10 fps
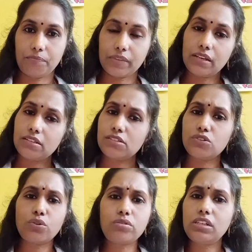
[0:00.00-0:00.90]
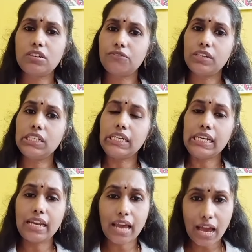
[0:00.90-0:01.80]
There is no need of any
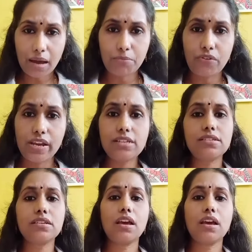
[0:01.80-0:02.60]
elaborate